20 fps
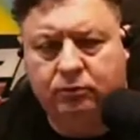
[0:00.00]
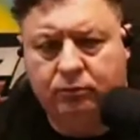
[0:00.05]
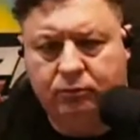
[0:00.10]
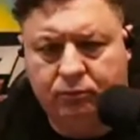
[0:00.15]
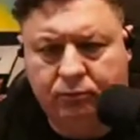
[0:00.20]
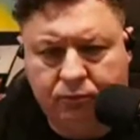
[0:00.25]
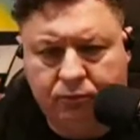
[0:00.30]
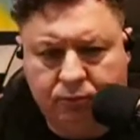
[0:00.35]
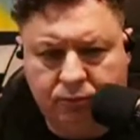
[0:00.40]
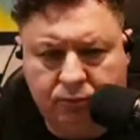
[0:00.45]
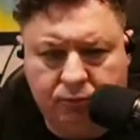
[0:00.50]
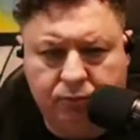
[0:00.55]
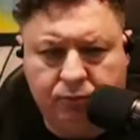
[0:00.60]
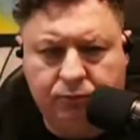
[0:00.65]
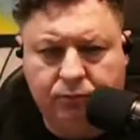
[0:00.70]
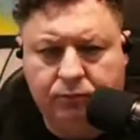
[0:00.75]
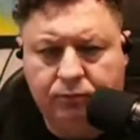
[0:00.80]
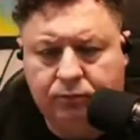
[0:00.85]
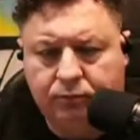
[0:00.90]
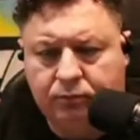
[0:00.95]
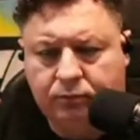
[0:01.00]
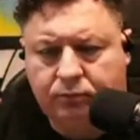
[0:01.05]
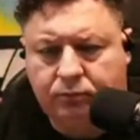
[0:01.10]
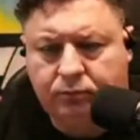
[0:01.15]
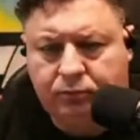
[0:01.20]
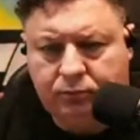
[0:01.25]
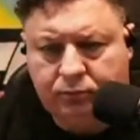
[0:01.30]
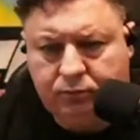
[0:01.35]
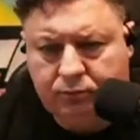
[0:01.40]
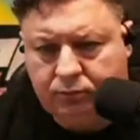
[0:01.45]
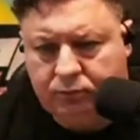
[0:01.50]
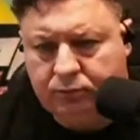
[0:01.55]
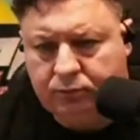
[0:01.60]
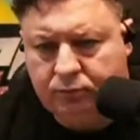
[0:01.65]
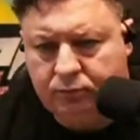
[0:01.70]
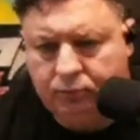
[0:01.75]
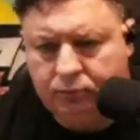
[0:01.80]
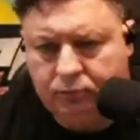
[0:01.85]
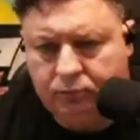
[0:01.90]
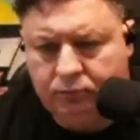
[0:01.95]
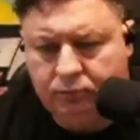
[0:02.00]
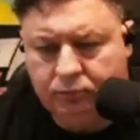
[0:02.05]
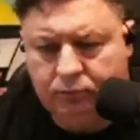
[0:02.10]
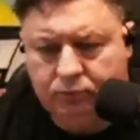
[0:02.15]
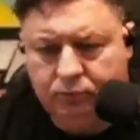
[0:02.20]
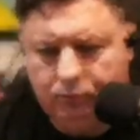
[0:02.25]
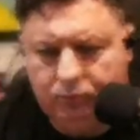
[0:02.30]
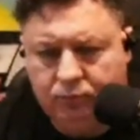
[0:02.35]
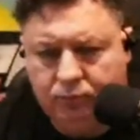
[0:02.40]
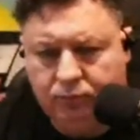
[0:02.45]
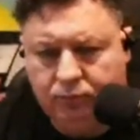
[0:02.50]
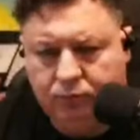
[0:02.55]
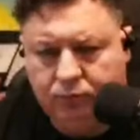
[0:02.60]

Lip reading: No words are spoken by the person on screen.